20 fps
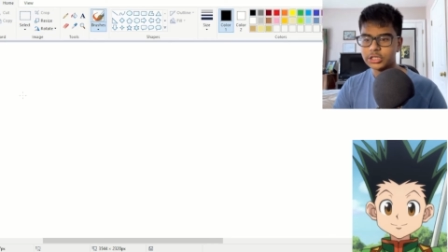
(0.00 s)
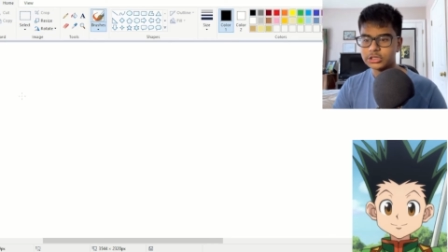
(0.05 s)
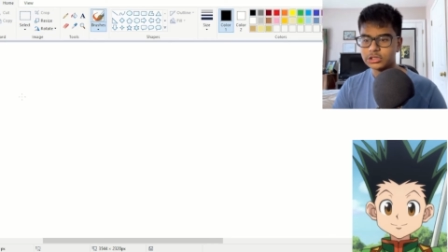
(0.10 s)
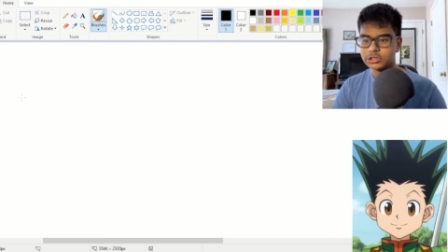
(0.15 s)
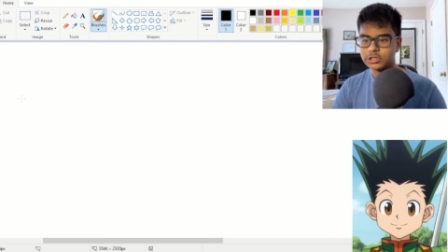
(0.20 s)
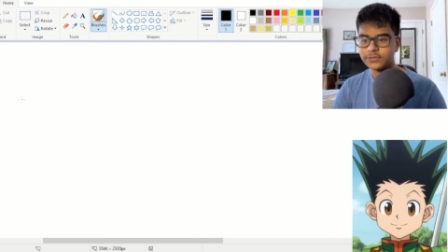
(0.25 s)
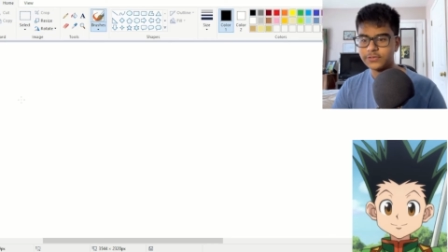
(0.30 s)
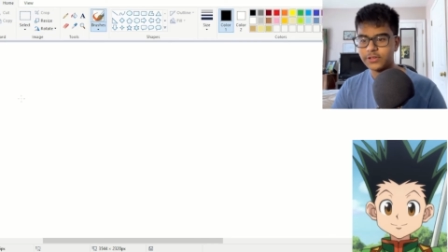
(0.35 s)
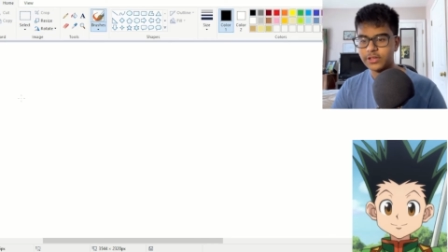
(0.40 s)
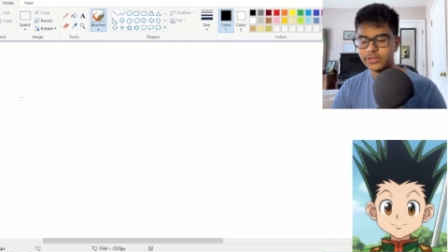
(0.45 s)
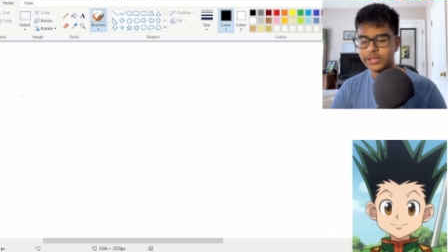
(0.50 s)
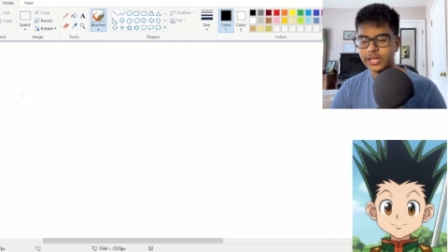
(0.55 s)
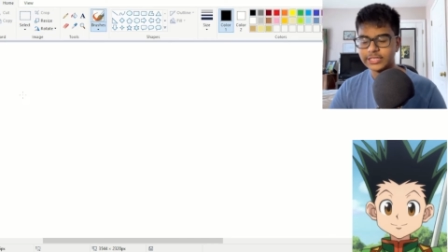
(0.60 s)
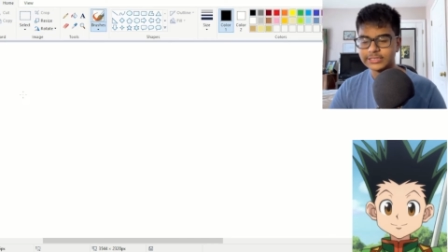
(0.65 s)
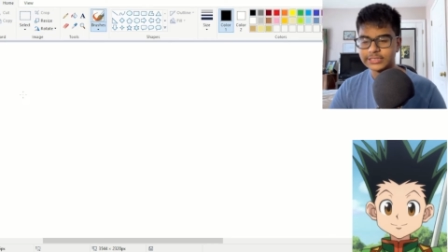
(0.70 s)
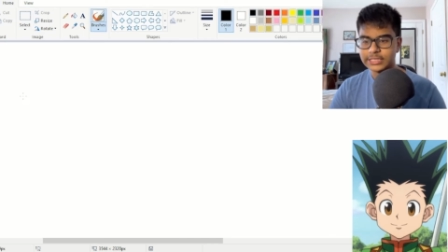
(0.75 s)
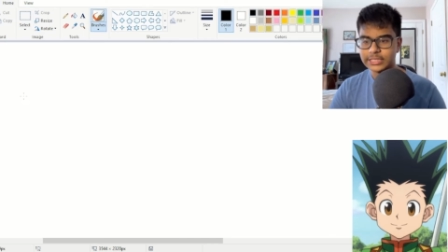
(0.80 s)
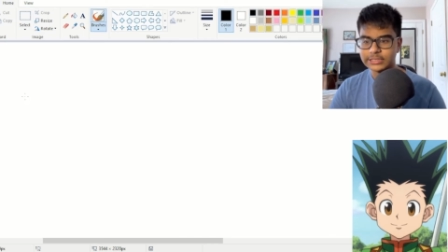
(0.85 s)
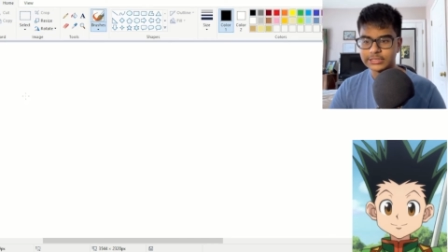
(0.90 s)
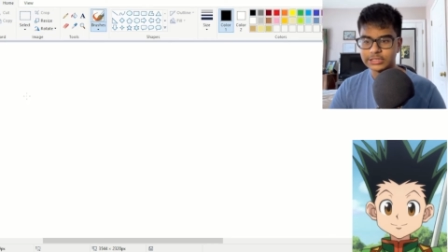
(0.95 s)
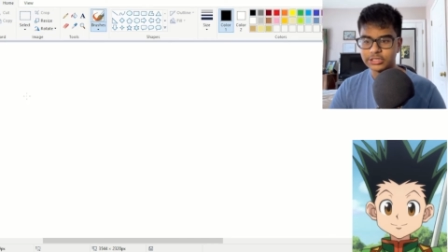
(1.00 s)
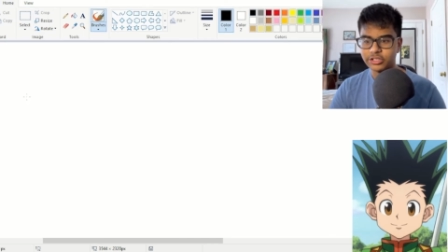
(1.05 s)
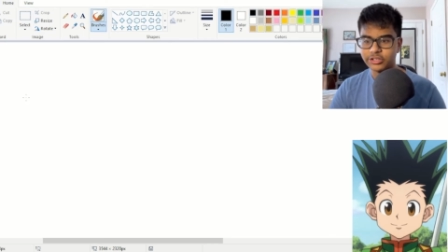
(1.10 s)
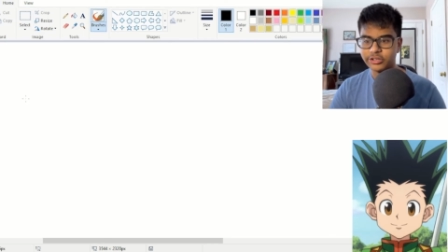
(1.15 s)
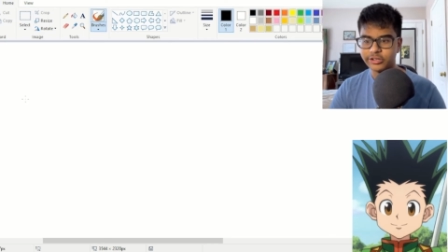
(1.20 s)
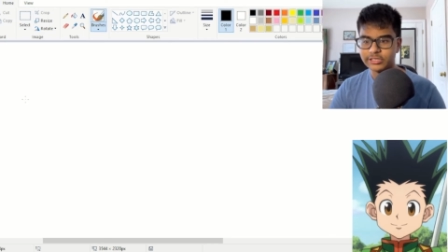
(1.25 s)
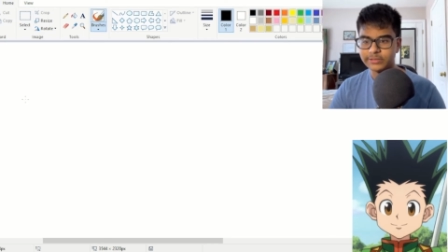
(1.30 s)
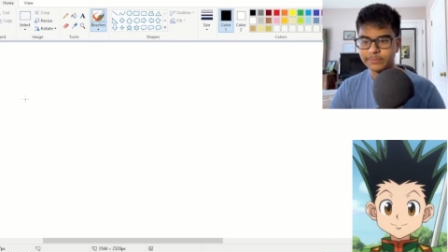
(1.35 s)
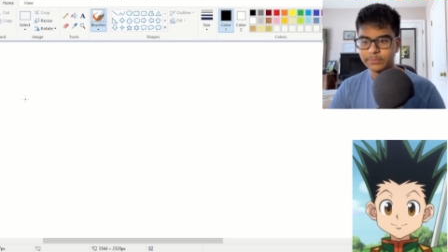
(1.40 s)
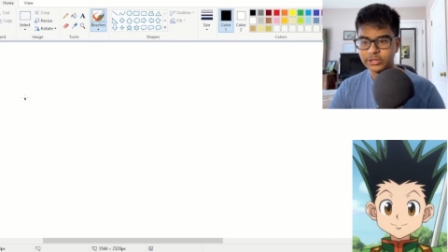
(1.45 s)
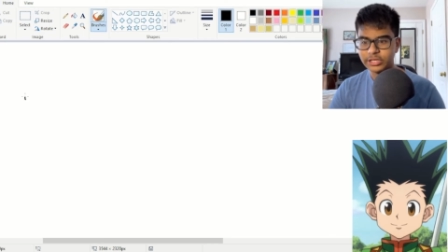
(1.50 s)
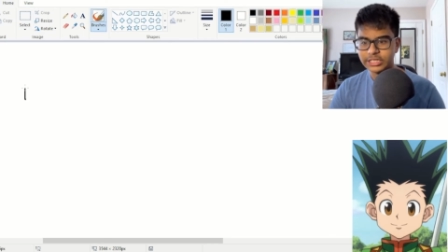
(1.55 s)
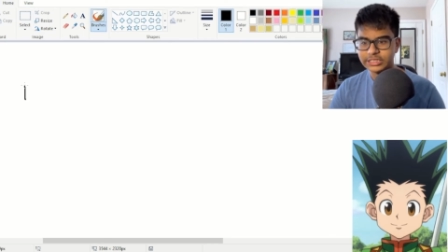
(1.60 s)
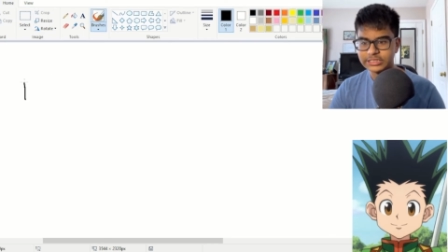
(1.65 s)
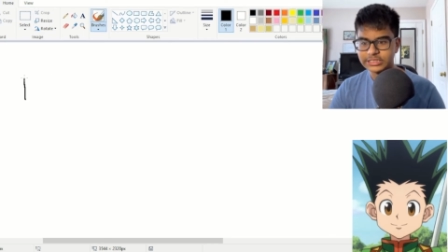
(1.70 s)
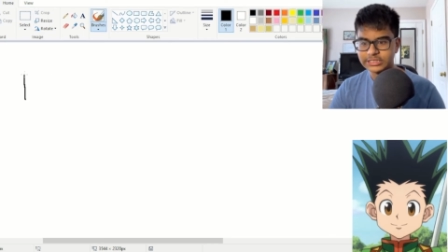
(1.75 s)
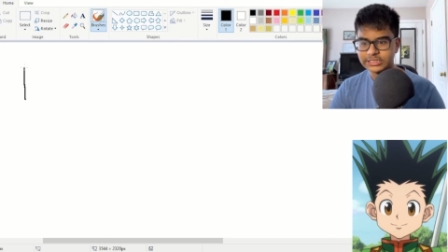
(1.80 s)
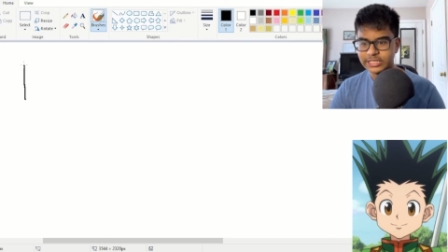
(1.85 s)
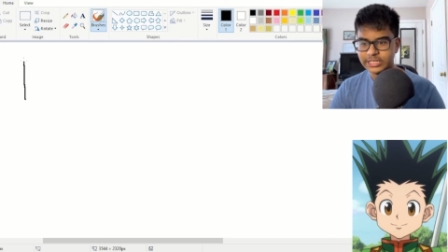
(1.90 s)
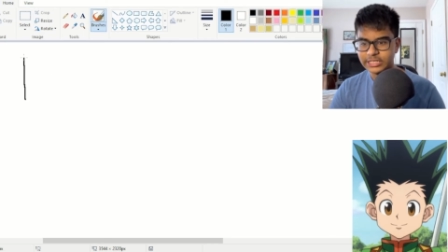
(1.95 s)
So I feel like that's as good a
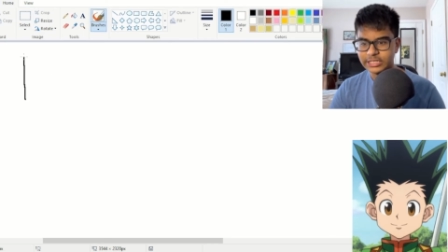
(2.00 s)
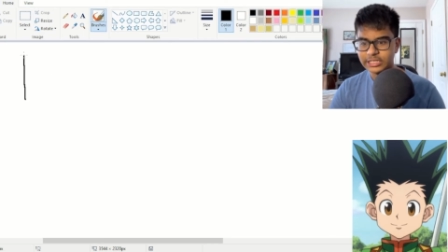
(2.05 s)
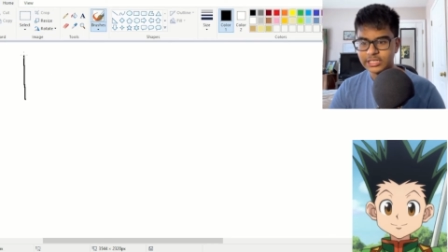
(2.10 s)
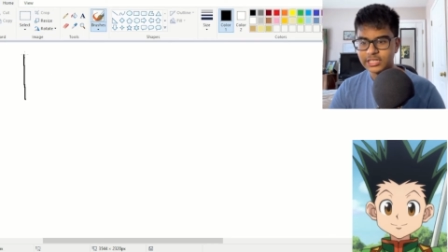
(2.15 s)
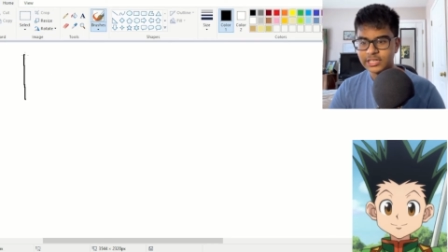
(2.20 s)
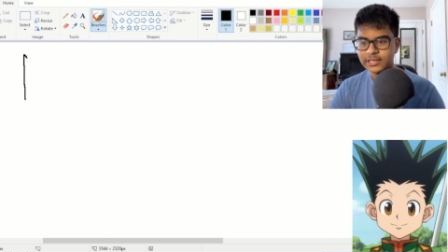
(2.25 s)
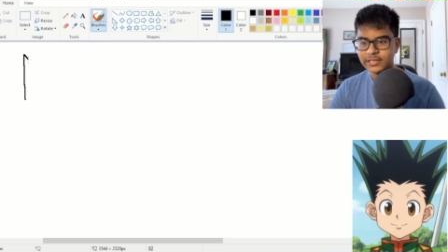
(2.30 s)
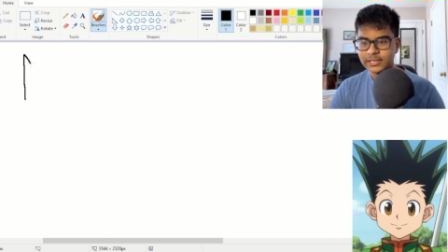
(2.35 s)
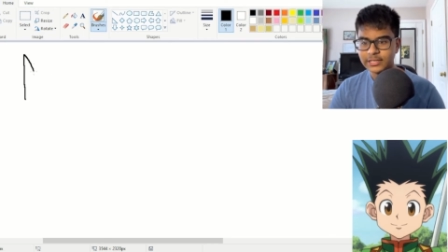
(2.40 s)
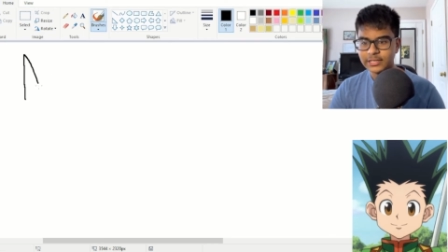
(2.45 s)
place as any.